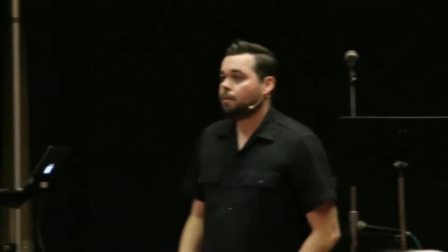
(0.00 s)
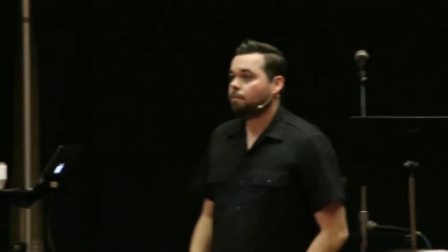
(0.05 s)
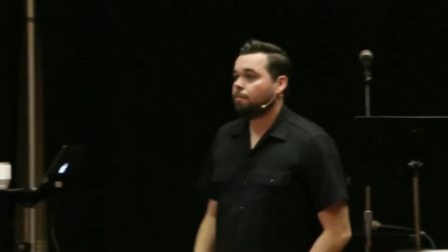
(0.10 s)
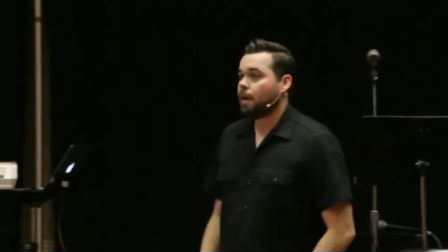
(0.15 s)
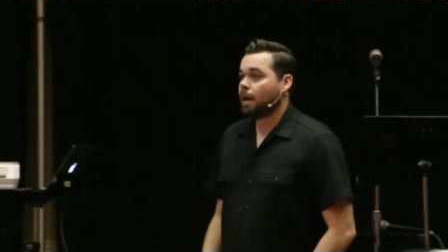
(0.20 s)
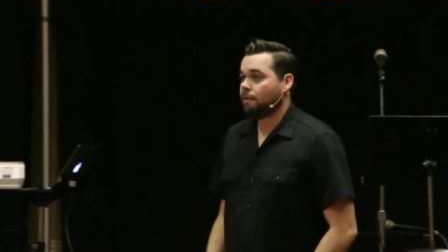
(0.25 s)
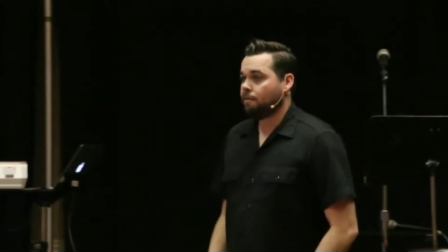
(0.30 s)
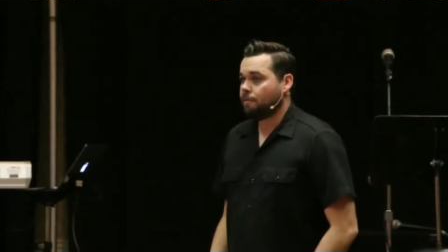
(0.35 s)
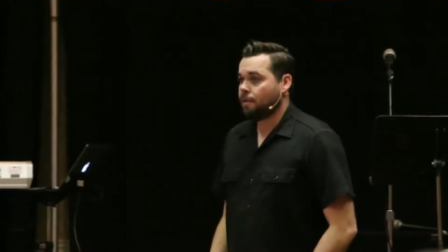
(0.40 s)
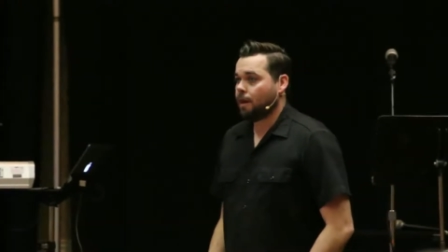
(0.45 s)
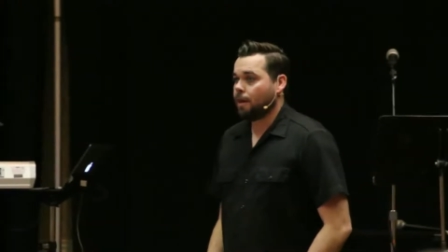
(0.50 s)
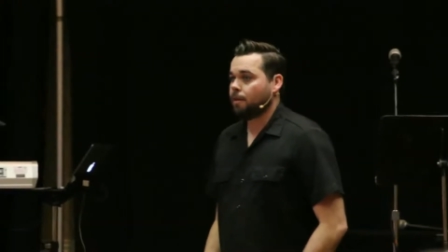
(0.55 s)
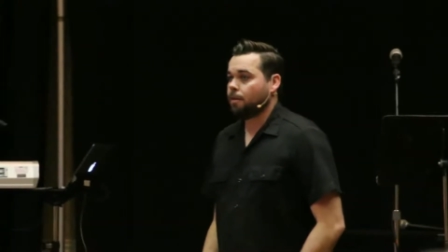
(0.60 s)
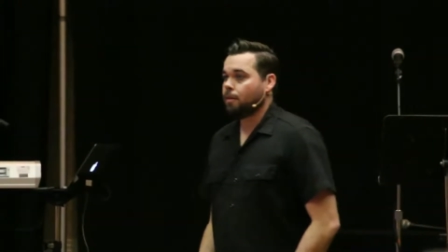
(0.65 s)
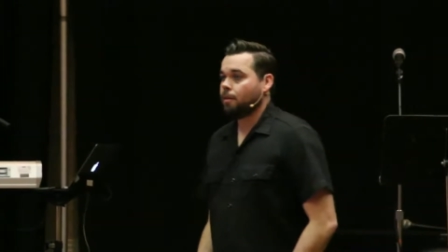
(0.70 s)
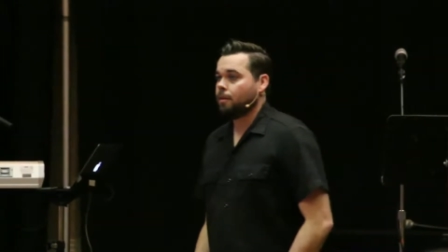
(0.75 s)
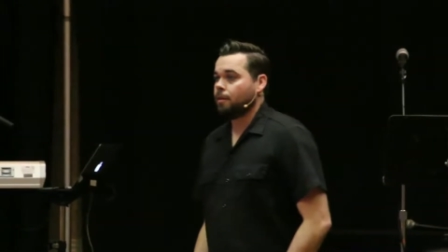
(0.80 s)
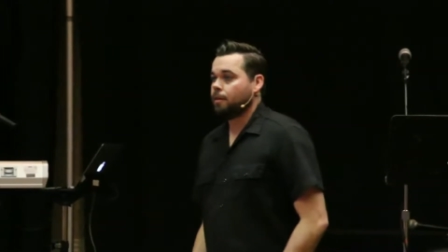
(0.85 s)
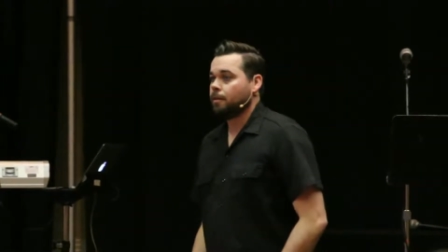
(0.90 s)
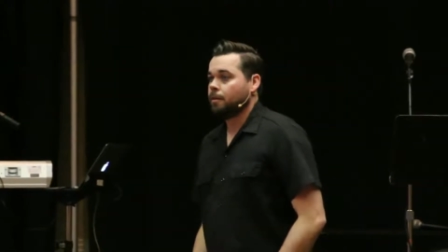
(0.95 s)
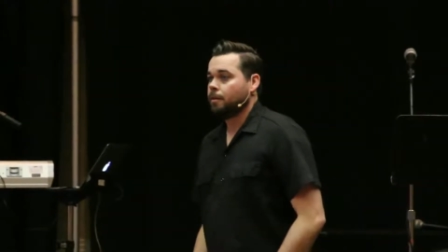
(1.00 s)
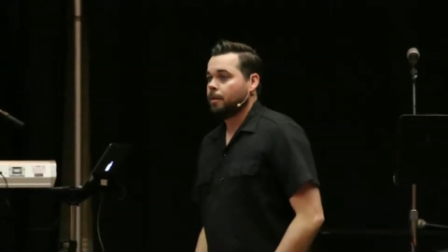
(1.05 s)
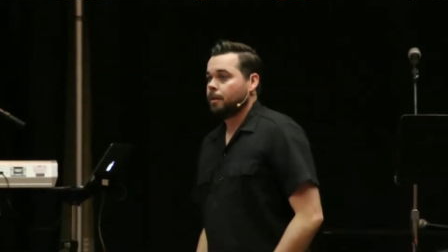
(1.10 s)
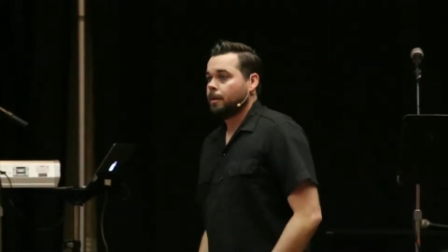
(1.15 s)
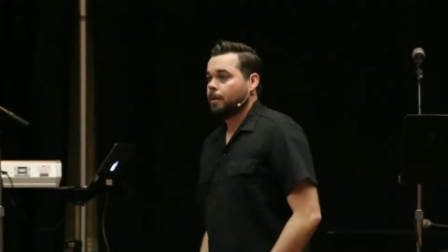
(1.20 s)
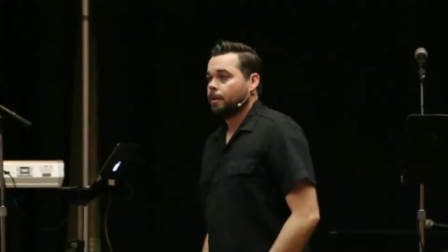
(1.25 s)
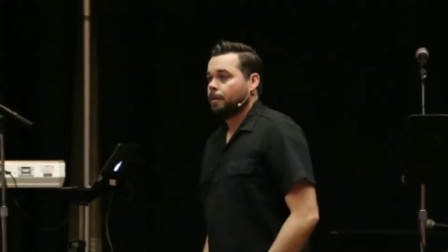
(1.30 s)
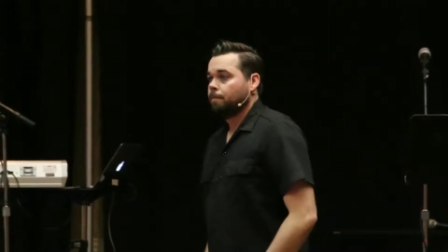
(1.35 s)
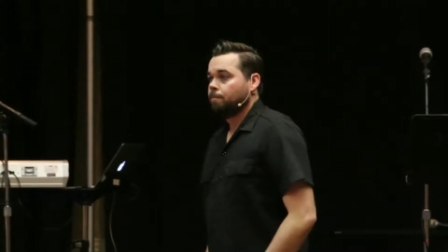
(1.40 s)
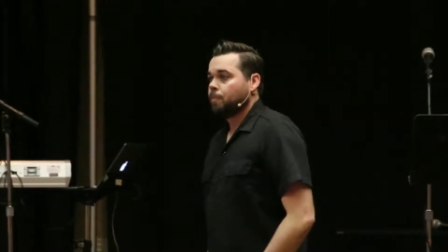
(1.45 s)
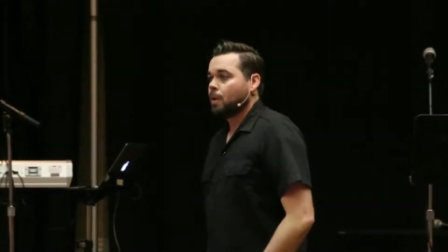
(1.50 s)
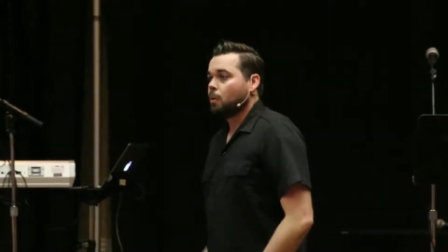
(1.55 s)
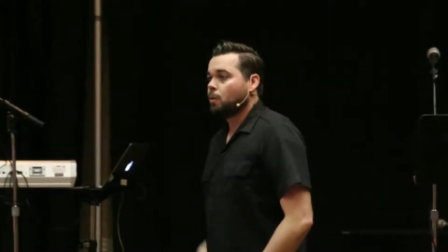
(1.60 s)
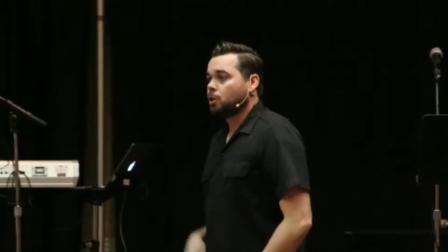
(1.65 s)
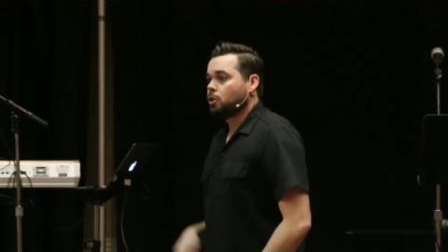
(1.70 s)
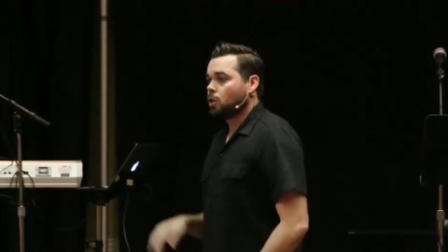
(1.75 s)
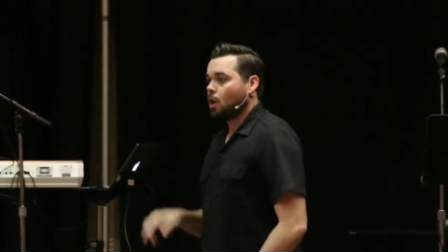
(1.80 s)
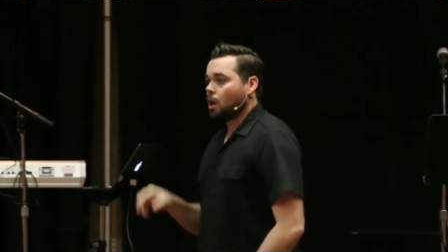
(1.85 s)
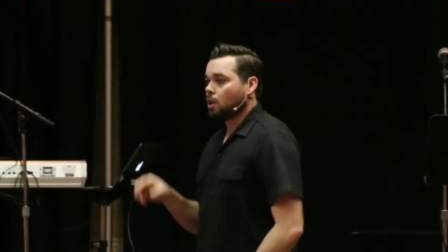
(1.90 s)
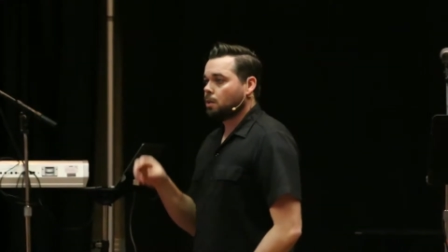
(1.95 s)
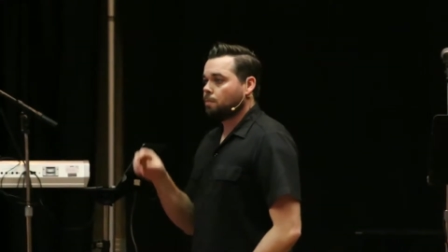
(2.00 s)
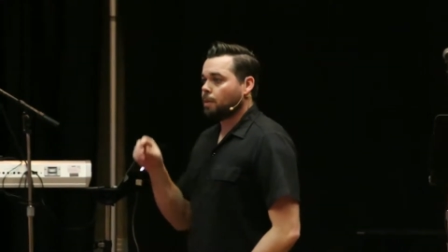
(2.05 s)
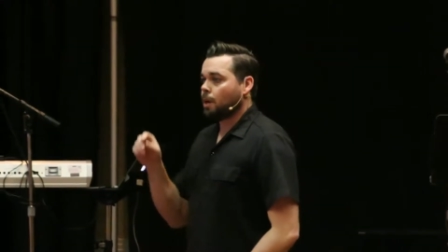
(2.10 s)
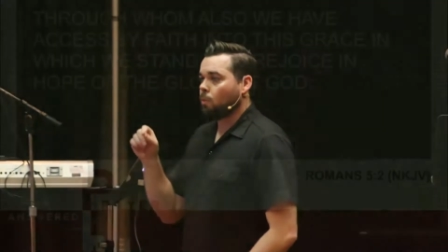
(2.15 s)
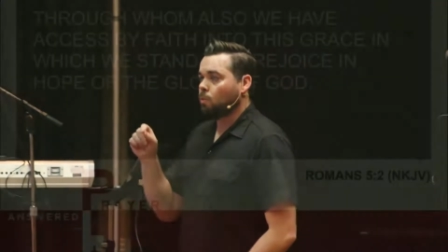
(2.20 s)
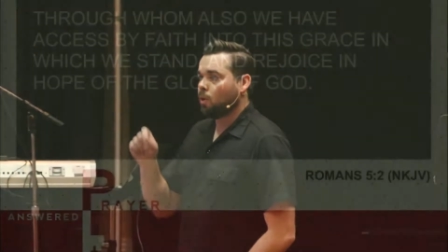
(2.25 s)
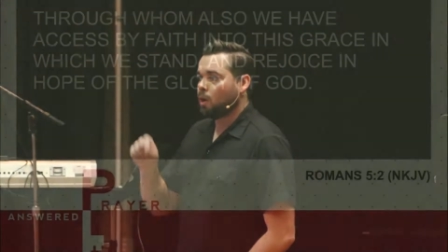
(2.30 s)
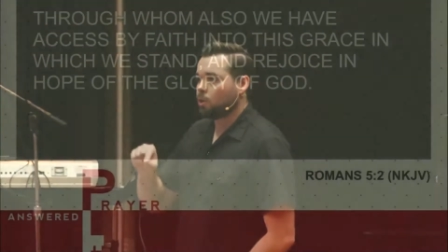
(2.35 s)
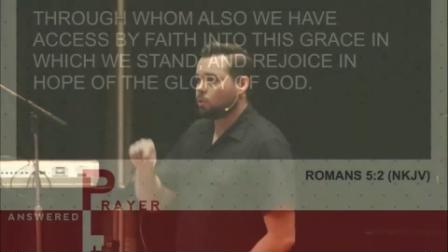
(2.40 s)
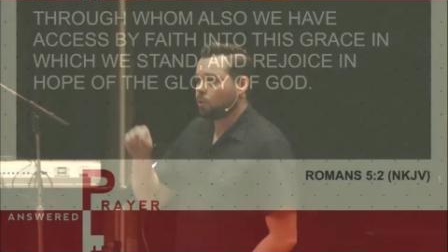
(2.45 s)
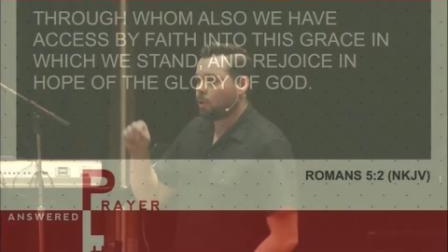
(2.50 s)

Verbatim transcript: by faith. Now, we talked about what